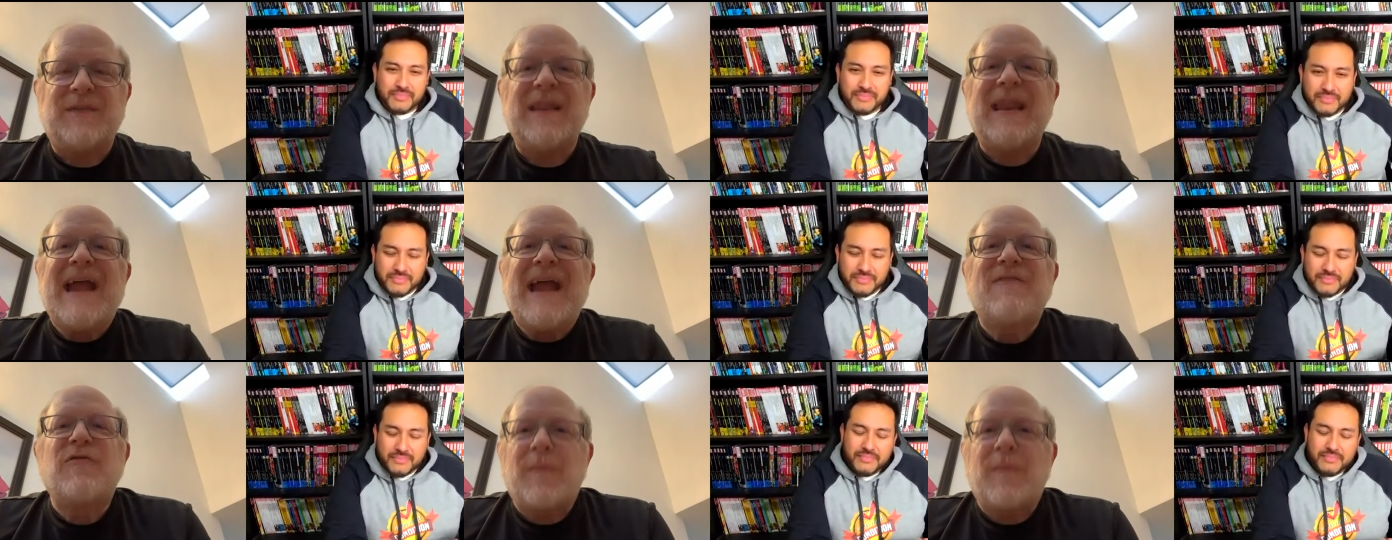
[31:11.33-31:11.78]

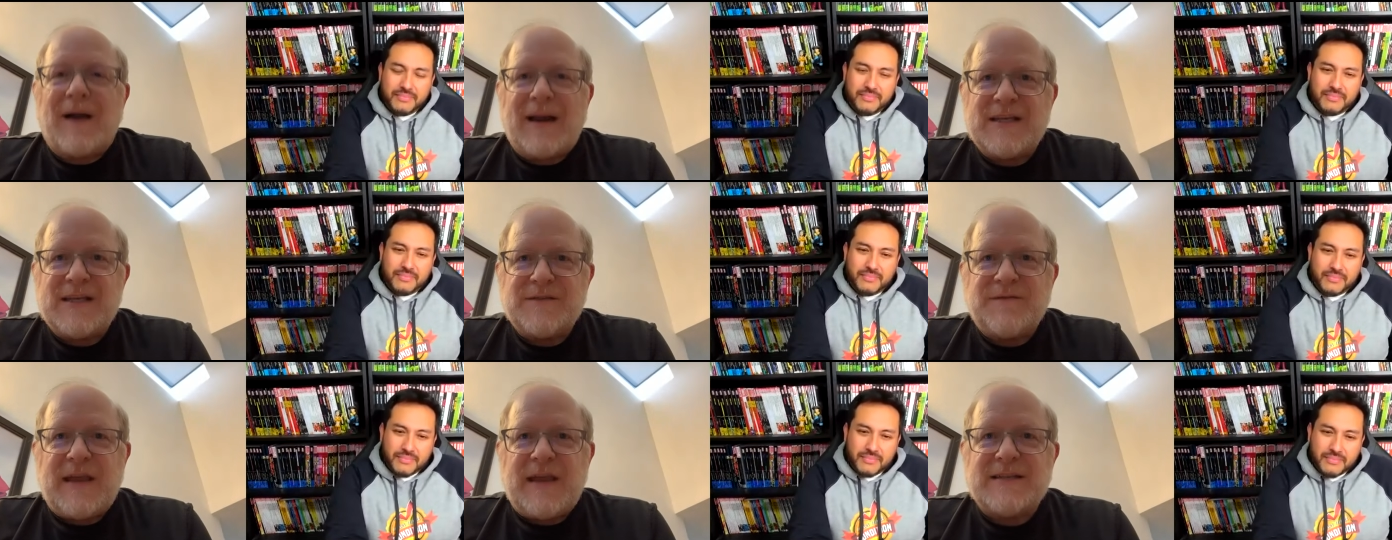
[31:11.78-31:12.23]
Speaker 1: that
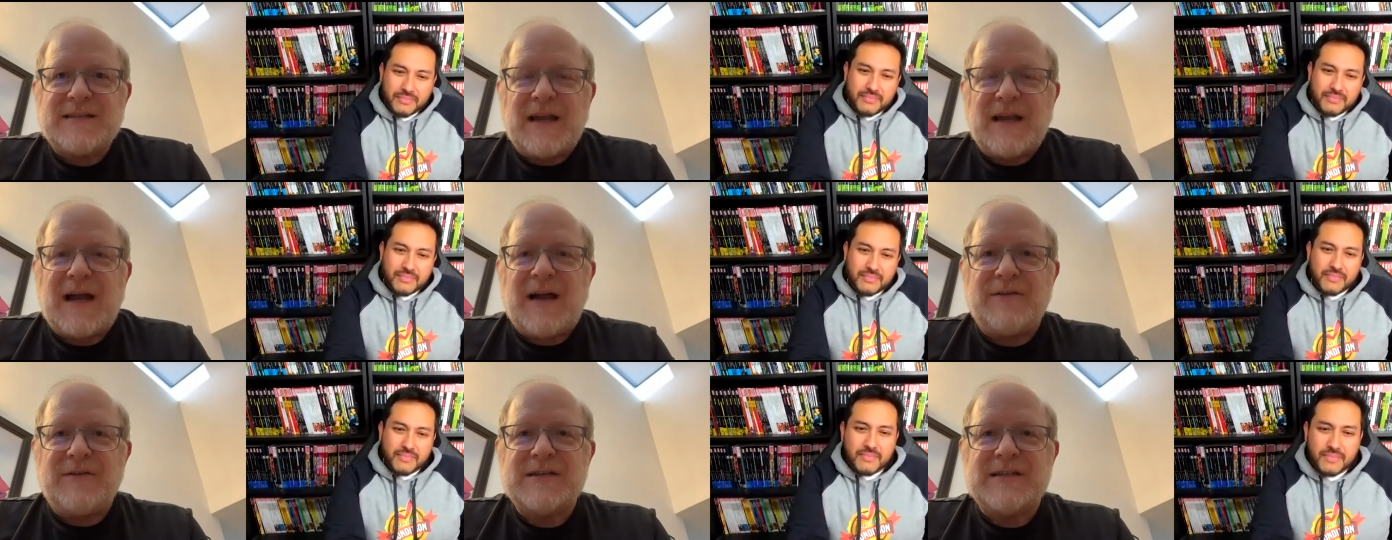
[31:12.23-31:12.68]
everybody's facing,
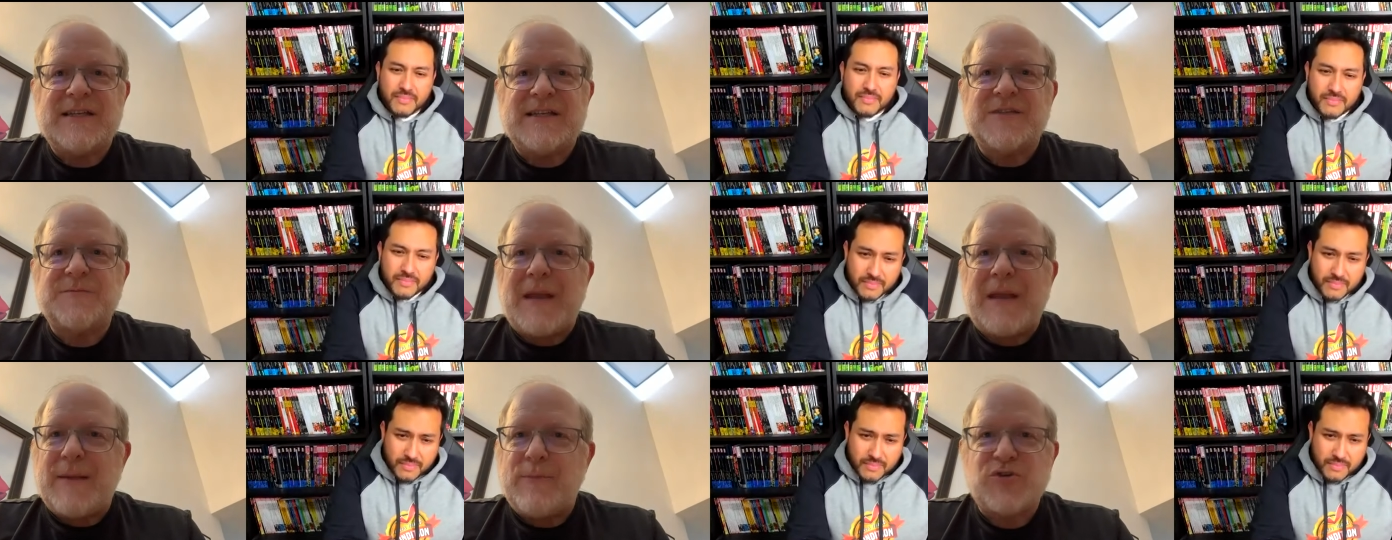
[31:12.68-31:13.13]
obviously, is
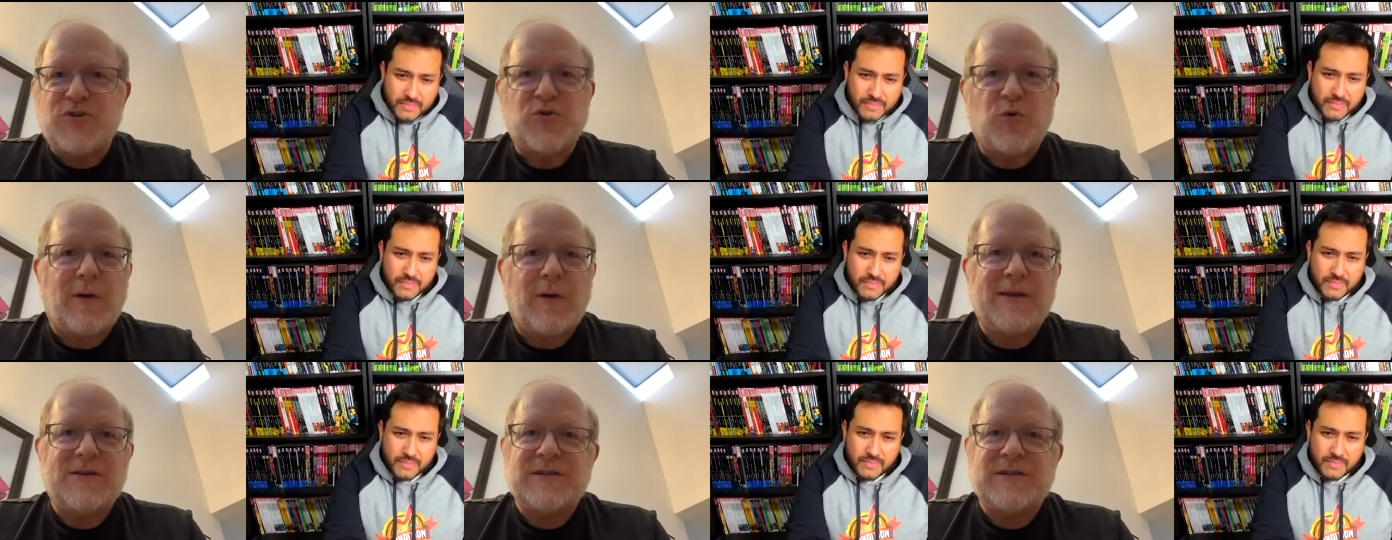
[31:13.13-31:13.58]
paper
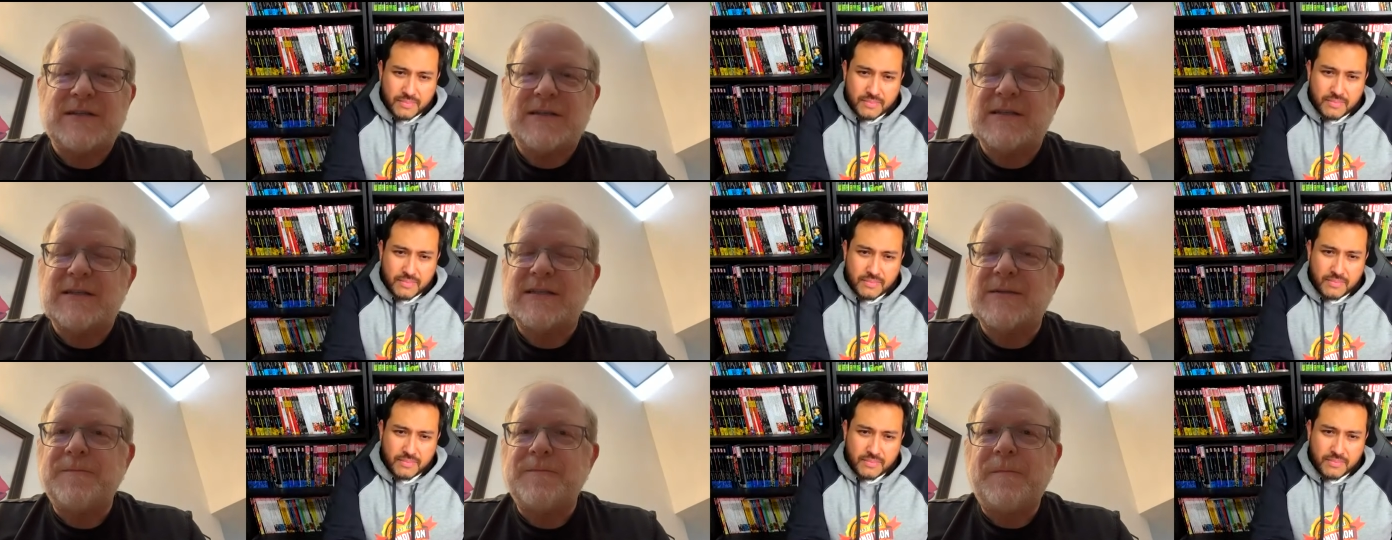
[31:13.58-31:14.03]

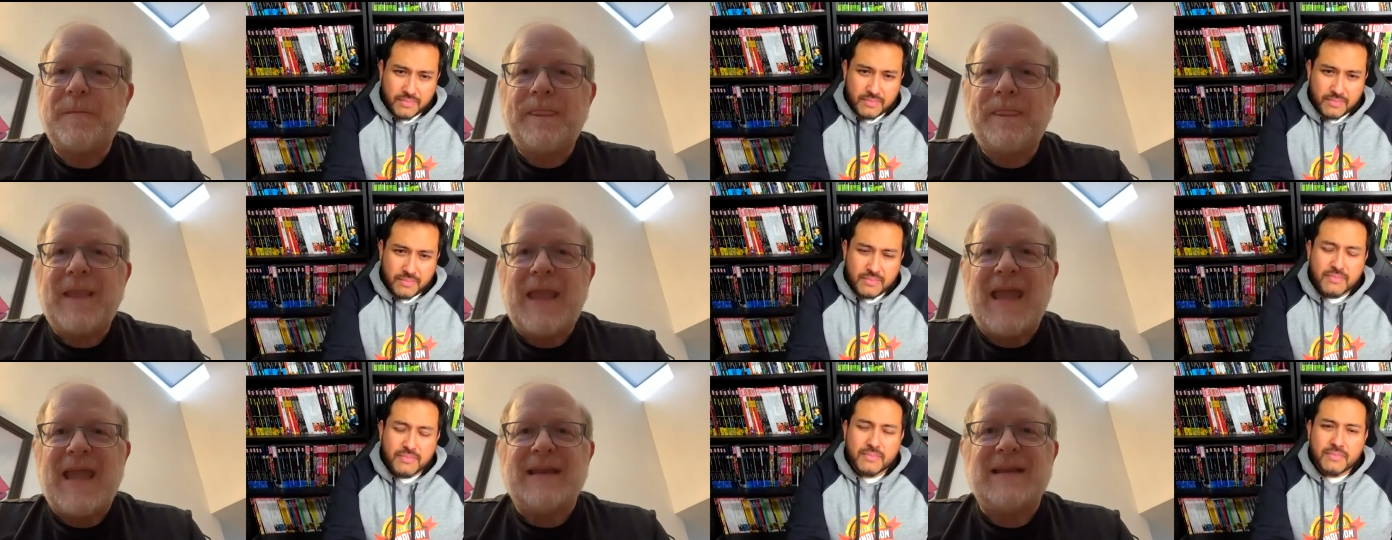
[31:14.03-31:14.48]
shortages
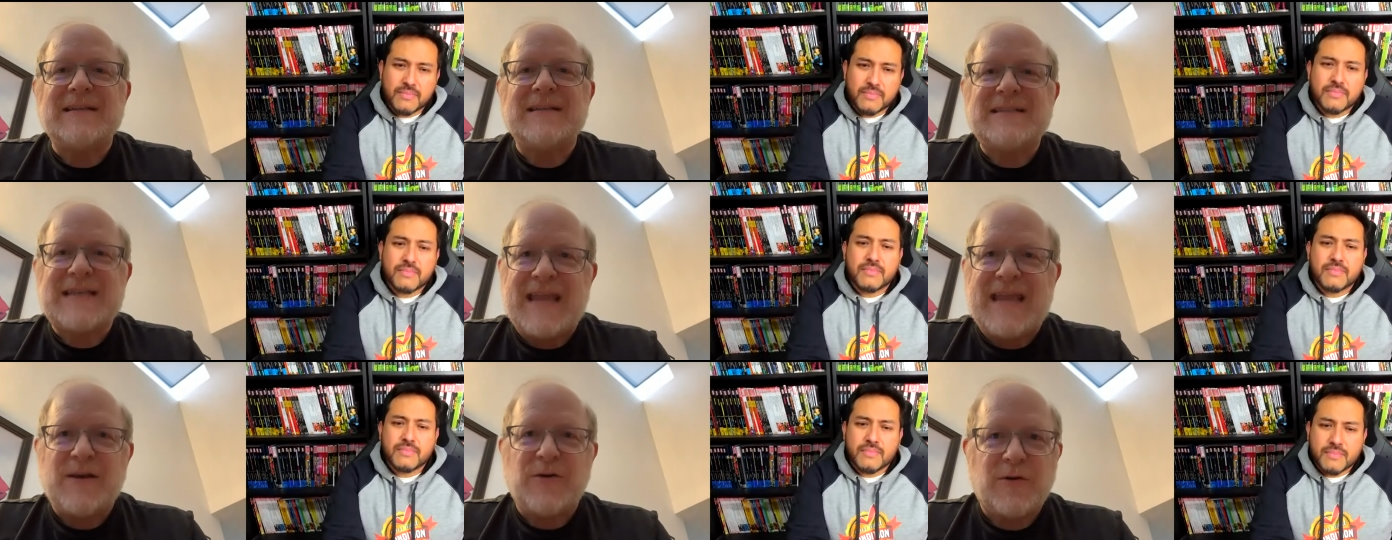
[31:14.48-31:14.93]
and
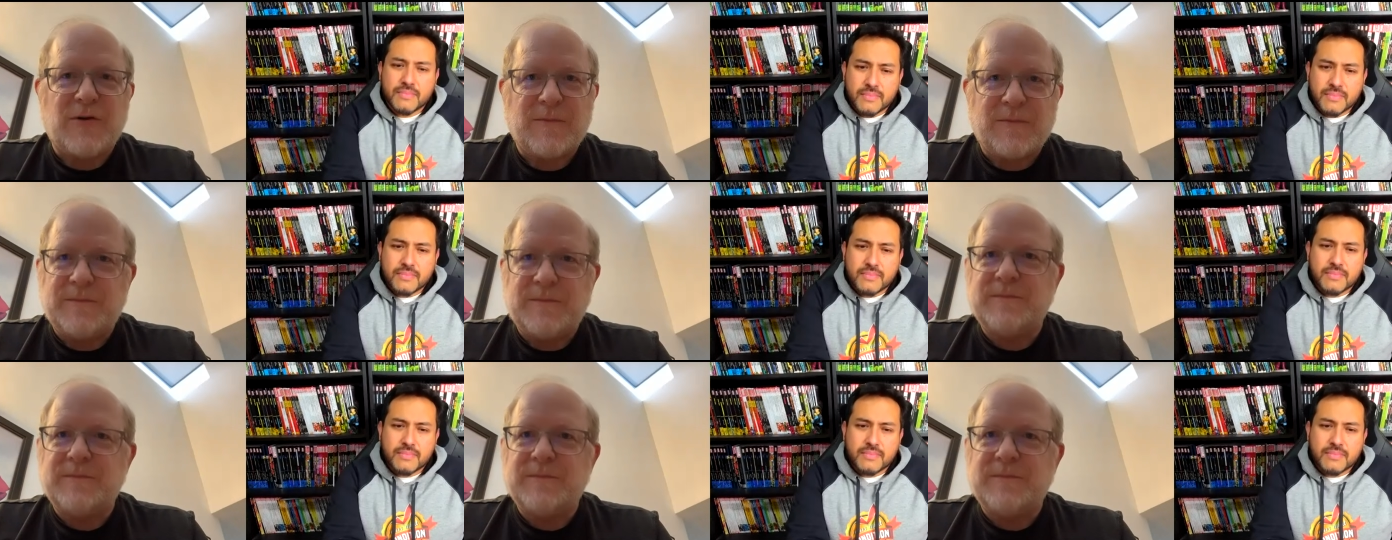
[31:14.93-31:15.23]
container,